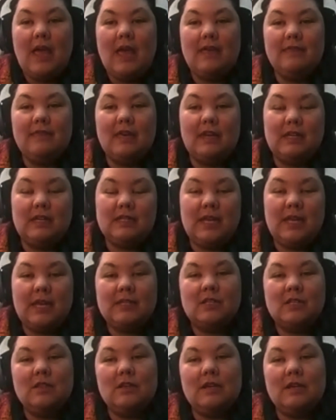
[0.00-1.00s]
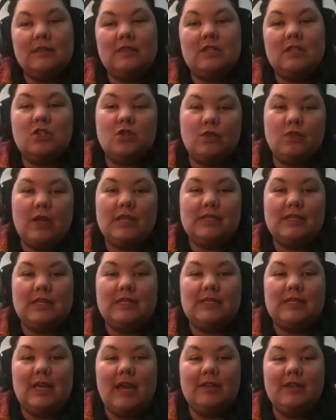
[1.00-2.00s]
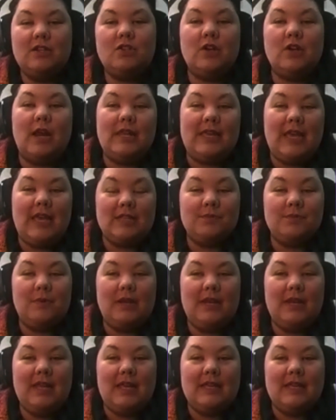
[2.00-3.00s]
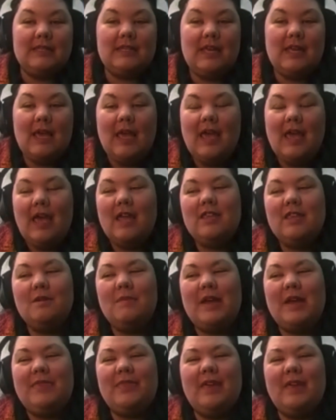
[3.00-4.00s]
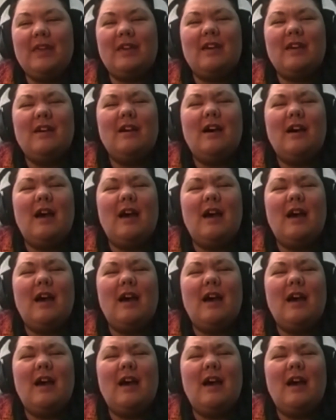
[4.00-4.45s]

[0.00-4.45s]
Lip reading: and then it takes a look at the strings inside to try to guess what it is. And you might think,